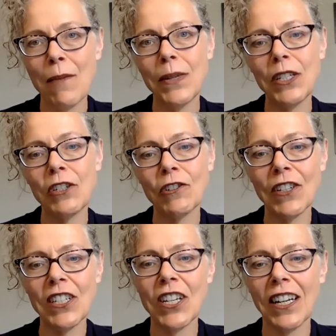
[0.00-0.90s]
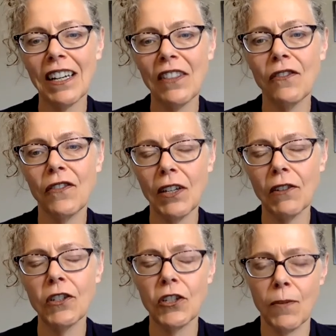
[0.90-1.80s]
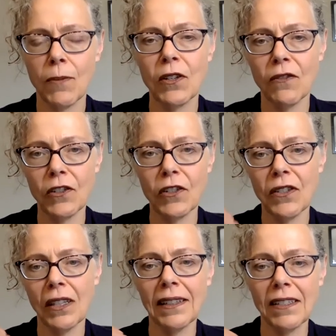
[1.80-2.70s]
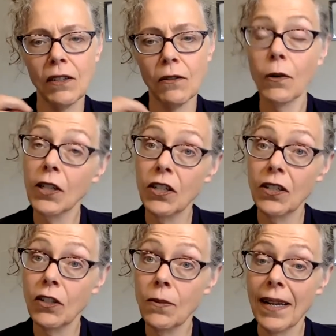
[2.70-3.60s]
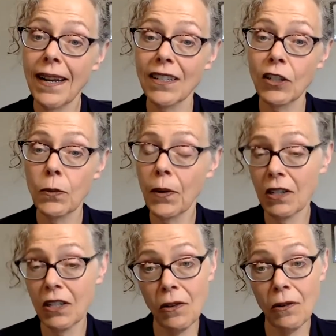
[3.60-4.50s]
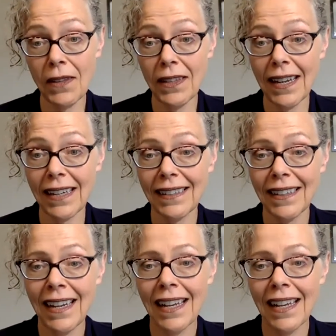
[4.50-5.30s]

Be sure to check out the video description for the list of questions you might ask your parts throughout the day,